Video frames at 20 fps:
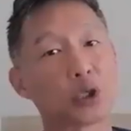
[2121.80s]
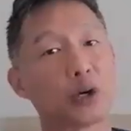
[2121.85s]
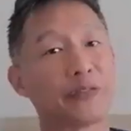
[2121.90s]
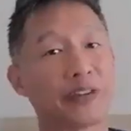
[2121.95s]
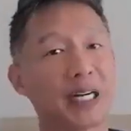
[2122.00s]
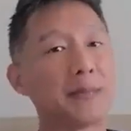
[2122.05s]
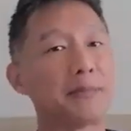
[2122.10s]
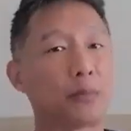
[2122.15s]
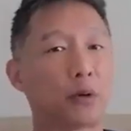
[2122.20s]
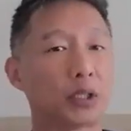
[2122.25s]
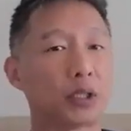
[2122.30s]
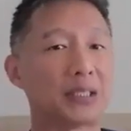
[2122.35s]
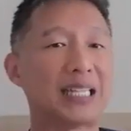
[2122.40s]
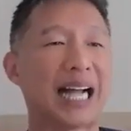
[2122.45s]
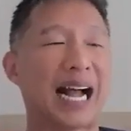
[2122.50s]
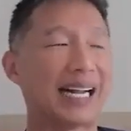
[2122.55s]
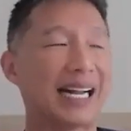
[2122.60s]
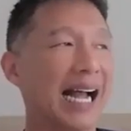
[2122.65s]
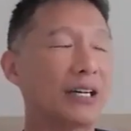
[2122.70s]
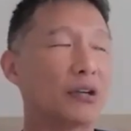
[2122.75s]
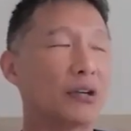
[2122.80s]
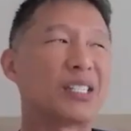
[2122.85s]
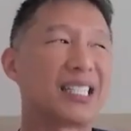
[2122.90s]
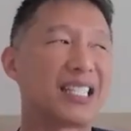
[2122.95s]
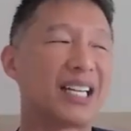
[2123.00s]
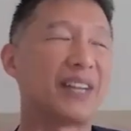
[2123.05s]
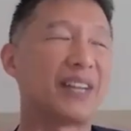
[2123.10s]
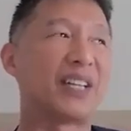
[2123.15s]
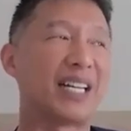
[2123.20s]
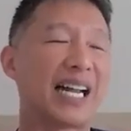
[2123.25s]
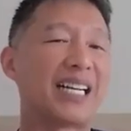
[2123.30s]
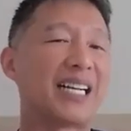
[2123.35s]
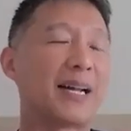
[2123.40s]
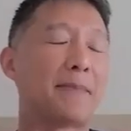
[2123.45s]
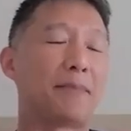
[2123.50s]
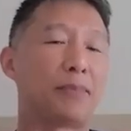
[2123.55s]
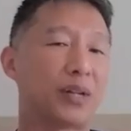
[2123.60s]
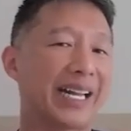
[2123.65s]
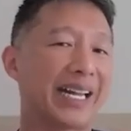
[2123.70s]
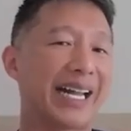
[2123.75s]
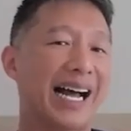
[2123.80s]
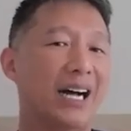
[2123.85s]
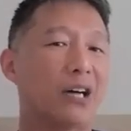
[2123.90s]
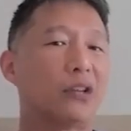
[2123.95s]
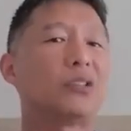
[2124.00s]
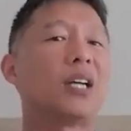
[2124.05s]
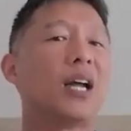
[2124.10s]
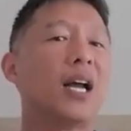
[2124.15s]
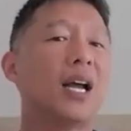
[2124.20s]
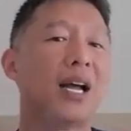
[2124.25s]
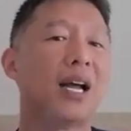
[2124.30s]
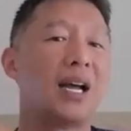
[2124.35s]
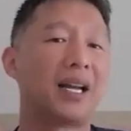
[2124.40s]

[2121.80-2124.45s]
also very important. I don't see vanadium play out